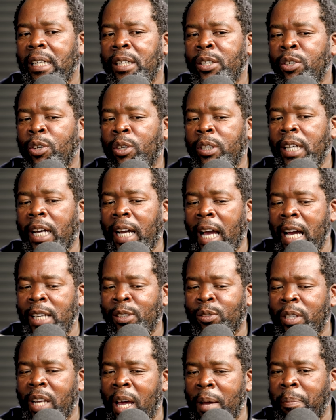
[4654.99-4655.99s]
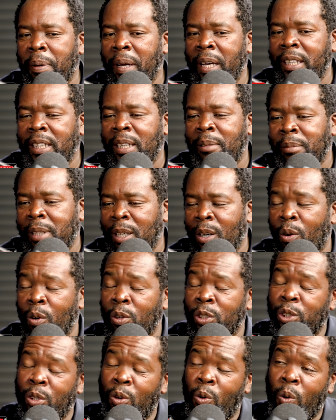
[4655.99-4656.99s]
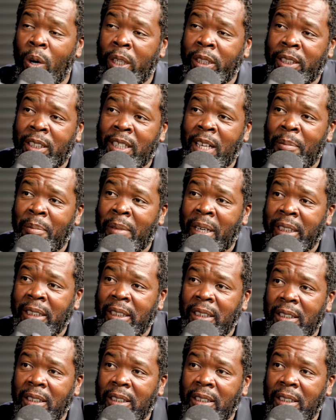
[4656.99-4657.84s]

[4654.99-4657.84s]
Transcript: You know the guys, when I pay them, they go squash their money.